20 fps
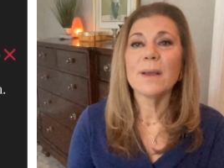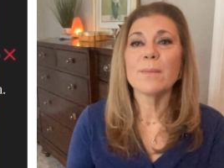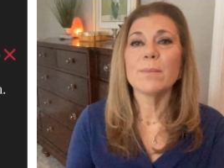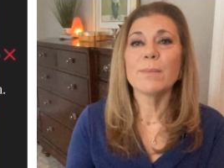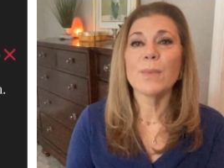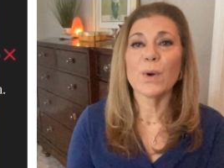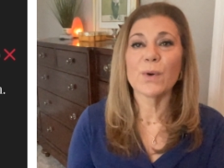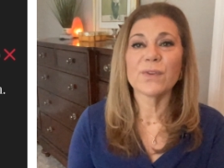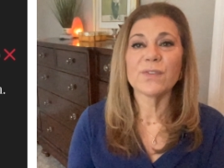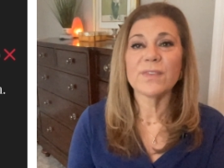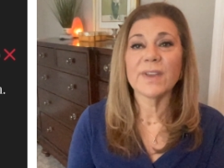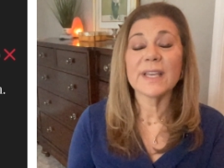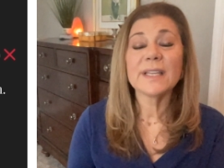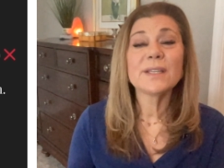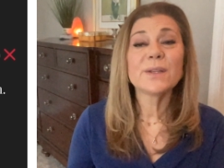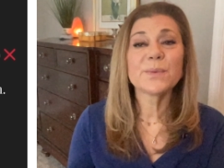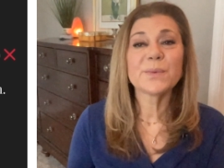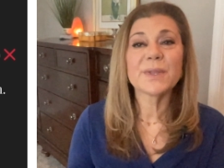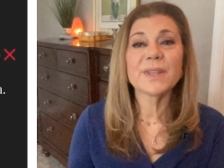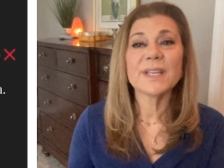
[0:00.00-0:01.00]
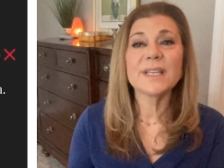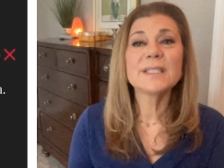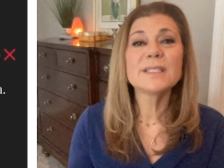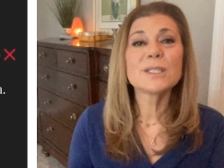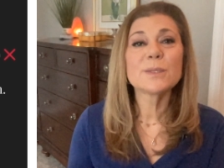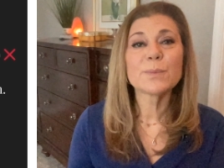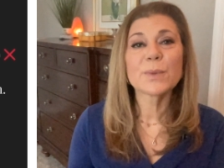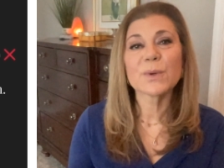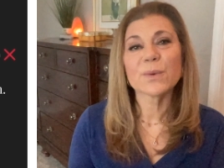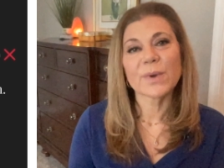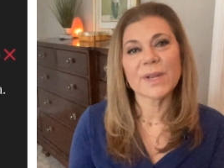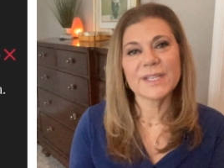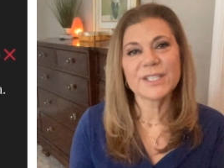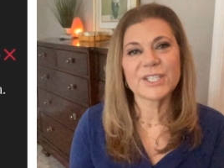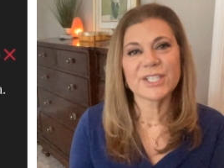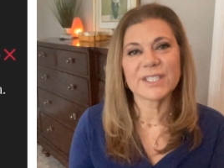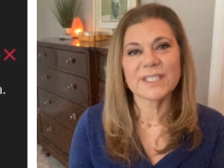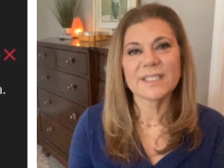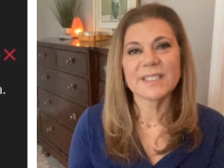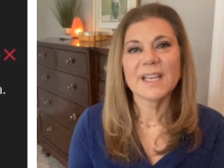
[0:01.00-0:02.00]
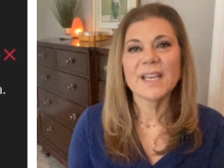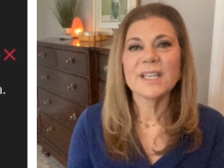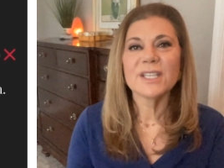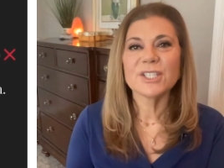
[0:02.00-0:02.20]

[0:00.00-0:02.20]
Motivate with inspiration.